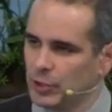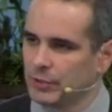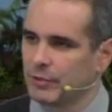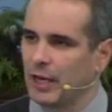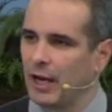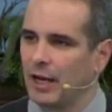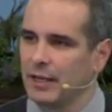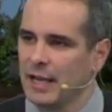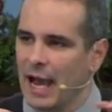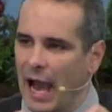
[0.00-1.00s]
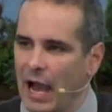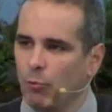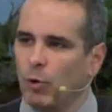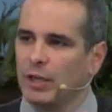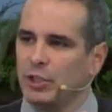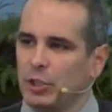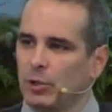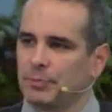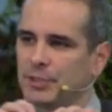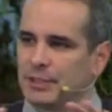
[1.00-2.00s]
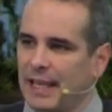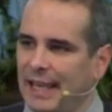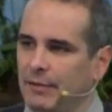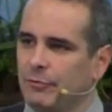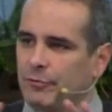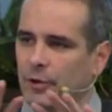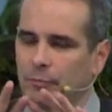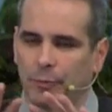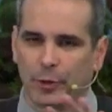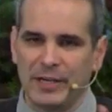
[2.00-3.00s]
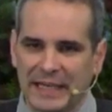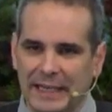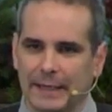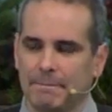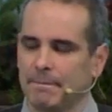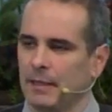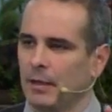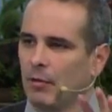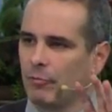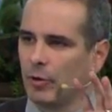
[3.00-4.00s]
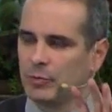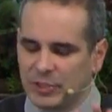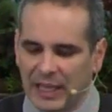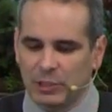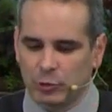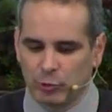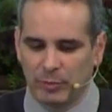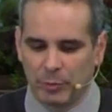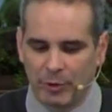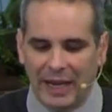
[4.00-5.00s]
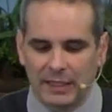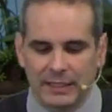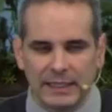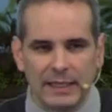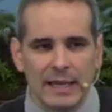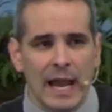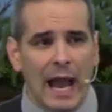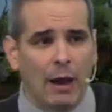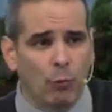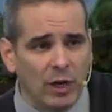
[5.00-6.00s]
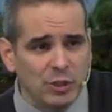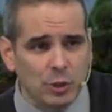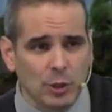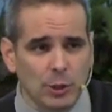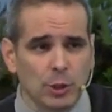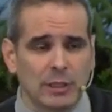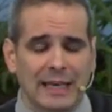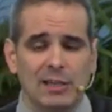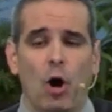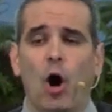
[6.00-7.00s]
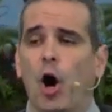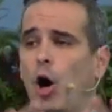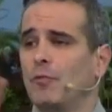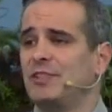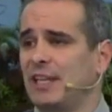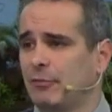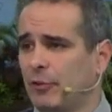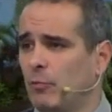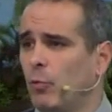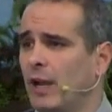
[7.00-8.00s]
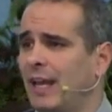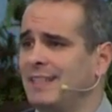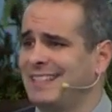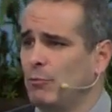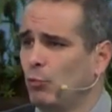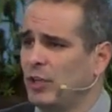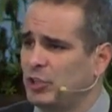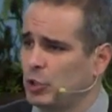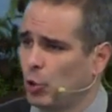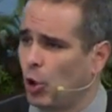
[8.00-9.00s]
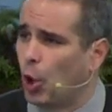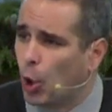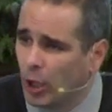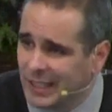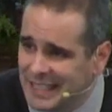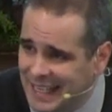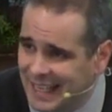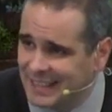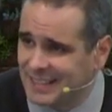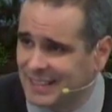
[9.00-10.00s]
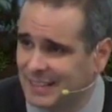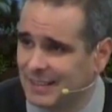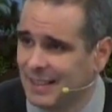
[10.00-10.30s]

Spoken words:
of God, I want you to abstain from porneia, from sexual immorality. I want you to look at all different ways in which your holiness